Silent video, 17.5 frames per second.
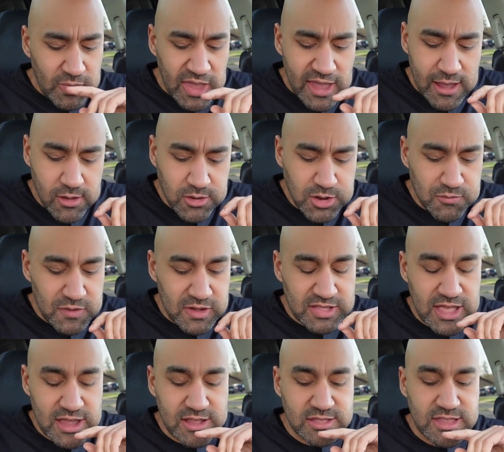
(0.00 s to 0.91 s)
I don't know if I
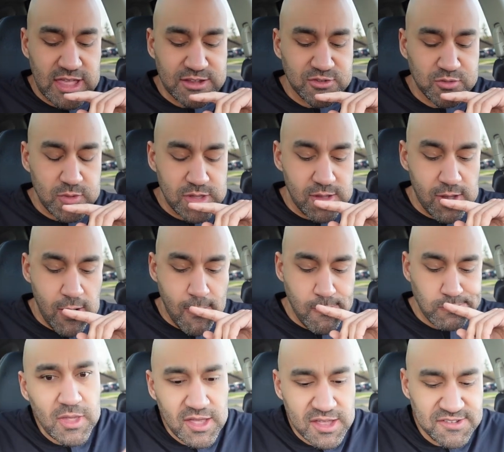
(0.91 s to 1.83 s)
like it that sweet, y'all.
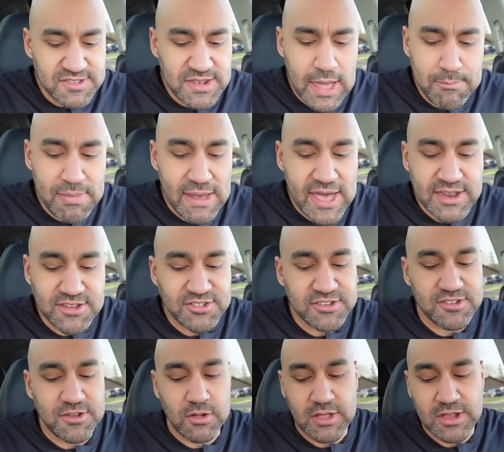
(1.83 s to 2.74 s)
It's not bad, it's
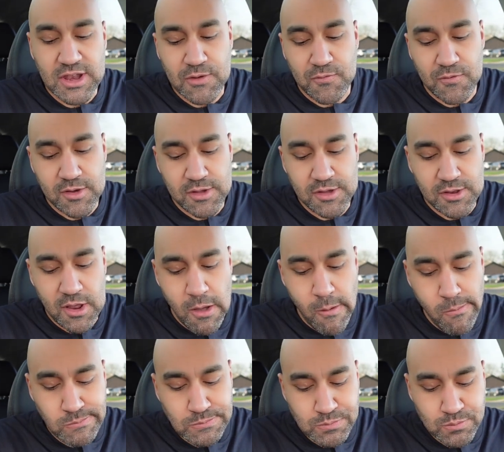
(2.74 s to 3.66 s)
just totally different, you know?